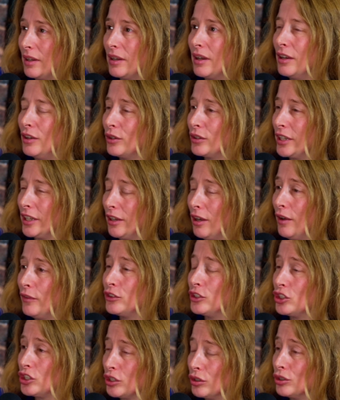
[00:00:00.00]
are looking
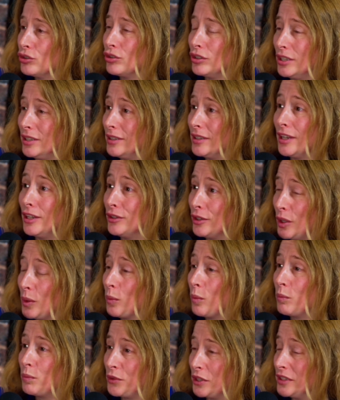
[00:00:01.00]
after children and
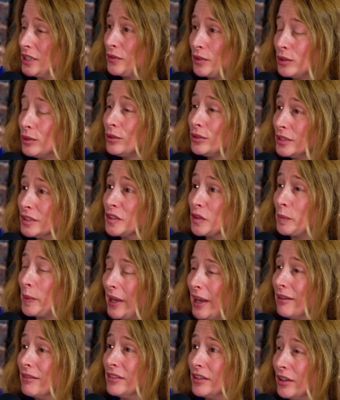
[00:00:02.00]
know the difficulties of
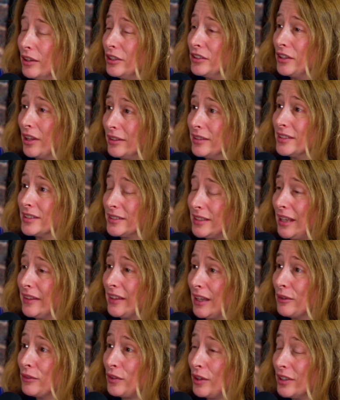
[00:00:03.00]
parenthood and understand
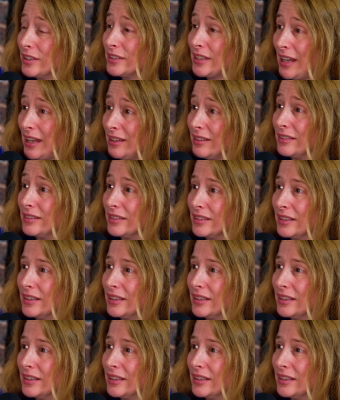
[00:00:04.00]
that firsthand.